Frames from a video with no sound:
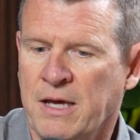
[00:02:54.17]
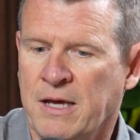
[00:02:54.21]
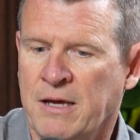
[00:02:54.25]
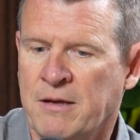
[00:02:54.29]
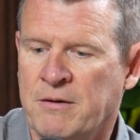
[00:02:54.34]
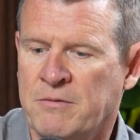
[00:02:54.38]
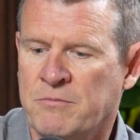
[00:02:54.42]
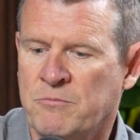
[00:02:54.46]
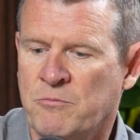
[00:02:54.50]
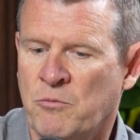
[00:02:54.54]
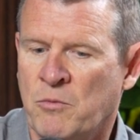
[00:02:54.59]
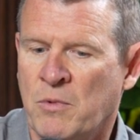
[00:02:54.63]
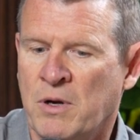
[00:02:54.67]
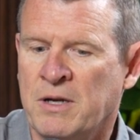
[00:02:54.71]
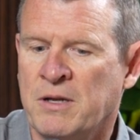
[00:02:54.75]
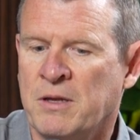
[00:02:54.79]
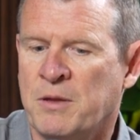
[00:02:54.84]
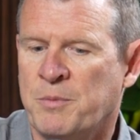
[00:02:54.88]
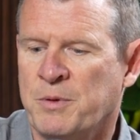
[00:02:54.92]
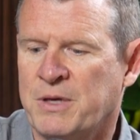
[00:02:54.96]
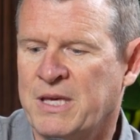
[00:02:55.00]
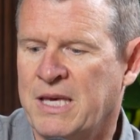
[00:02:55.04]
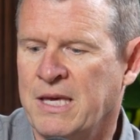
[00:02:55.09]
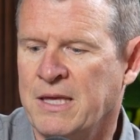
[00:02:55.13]
And one of
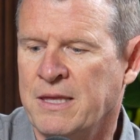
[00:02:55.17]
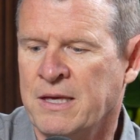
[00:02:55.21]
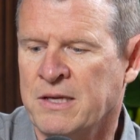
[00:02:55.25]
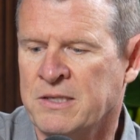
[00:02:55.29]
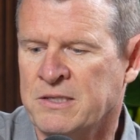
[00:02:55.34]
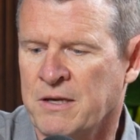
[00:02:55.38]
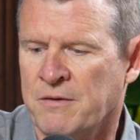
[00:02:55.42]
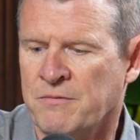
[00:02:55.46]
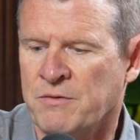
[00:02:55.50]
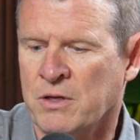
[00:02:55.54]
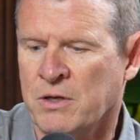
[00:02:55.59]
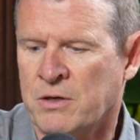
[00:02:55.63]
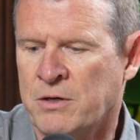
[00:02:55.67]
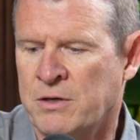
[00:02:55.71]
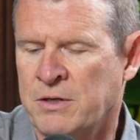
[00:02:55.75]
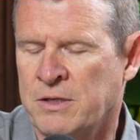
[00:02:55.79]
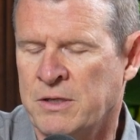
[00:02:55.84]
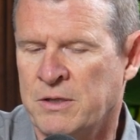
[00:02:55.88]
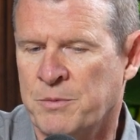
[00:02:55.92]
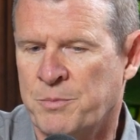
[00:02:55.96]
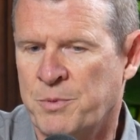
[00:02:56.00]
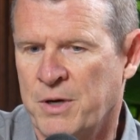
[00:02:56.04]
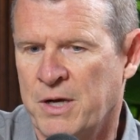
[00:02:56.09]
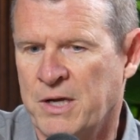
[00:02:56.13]
the key things I've learned in
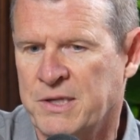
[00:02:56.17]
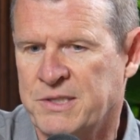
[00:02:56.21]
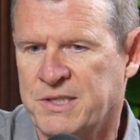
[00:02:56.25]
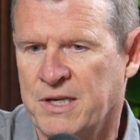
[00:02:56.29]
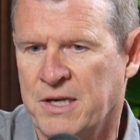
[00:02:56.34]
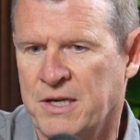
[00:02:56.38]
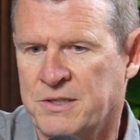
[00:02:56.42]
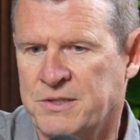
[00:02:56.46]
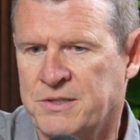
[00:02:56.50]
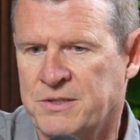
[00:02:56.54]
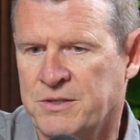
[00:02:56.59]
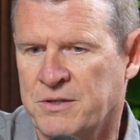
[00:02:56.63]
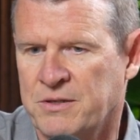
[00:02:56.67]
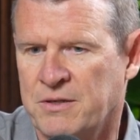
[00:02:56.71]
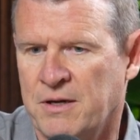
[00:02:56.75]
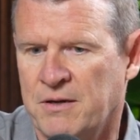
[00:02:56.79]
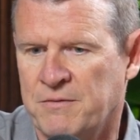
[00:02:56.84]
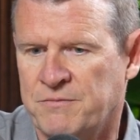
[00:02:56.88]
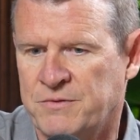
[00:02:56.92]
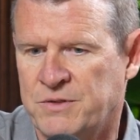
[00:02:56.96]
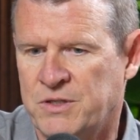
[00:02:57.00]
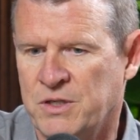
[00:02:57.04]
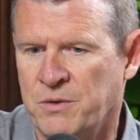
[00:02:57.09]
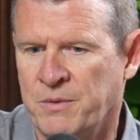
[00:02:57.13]
the process
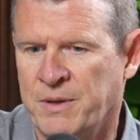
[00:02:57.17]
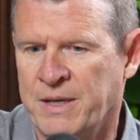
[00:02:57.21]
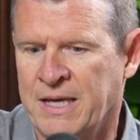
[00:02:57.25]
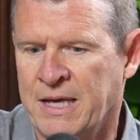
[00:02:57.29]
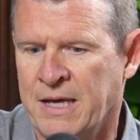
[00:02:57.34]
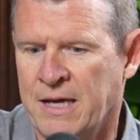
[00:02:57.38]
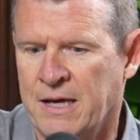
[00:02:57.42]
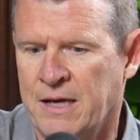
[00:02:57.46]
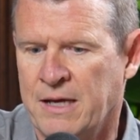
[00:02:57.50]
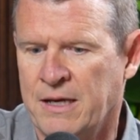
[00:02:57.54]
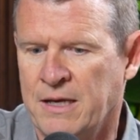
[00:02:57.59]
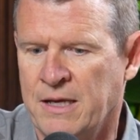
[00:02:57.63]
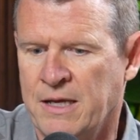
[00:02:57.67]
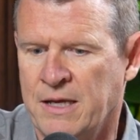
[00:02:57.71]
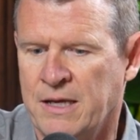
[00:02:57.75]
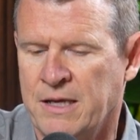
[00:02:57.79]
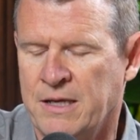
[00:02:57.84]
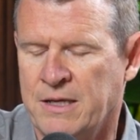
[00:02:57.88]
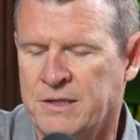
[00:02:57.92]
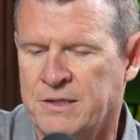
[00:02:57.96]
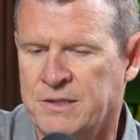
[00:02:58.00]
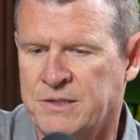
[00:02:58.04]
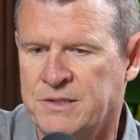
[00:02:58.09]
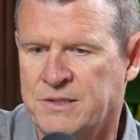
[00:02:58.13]
of doing it
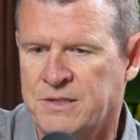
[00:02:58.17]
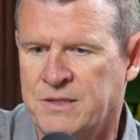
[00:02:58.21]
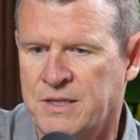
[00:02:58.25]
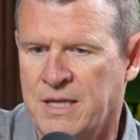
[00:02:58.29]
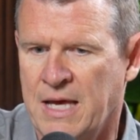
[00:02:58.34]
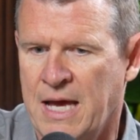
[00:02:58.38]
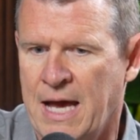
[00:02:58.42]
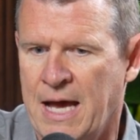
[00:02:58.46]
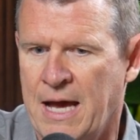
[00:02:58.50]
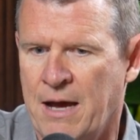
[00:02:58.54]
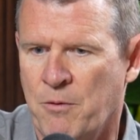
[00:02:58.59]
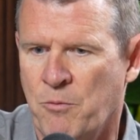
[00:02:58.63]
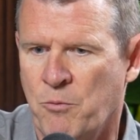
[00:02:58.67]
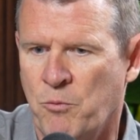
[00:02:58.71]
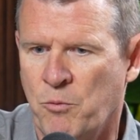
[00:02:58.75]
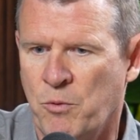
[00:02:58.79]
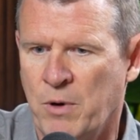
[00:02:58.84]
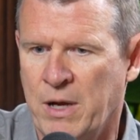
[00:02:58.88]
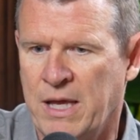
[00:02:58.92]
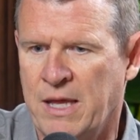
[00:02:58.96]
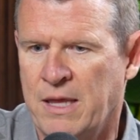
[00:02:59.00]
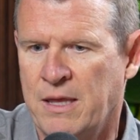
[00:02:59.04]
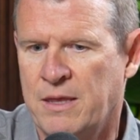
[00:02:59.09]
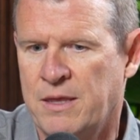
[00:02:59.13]
is that
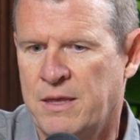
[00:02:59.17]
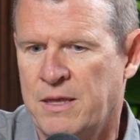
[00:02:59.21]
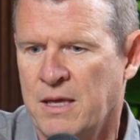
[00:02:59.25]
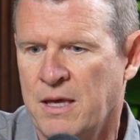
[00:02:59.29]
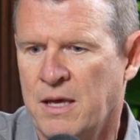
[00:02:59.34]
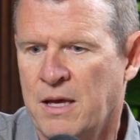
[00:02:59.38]
with